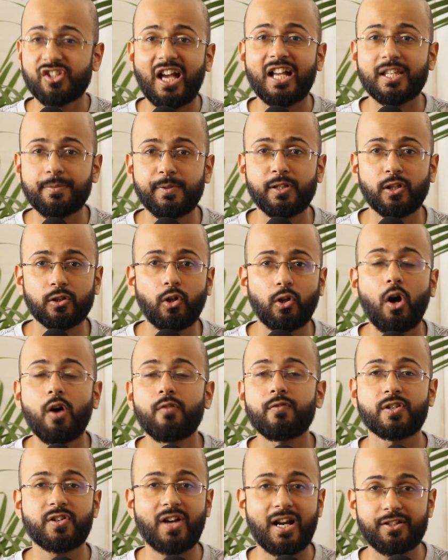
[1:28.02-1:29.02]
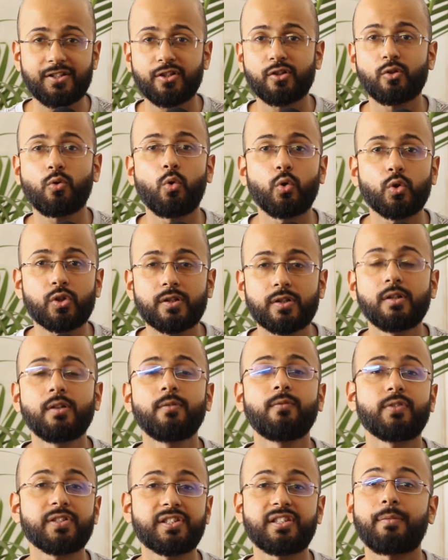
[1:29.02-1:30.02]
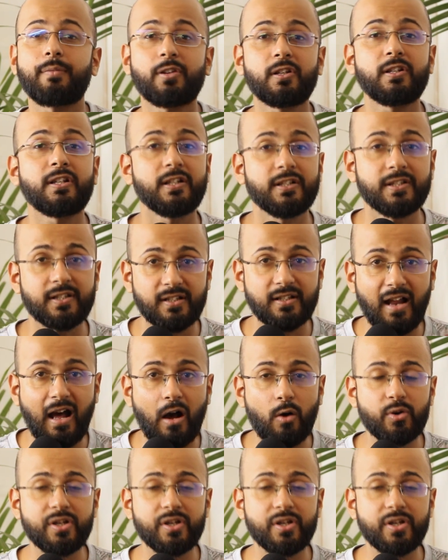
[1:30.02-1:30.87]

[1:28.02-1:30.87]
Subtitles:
has been a law of attraction coach for several years now.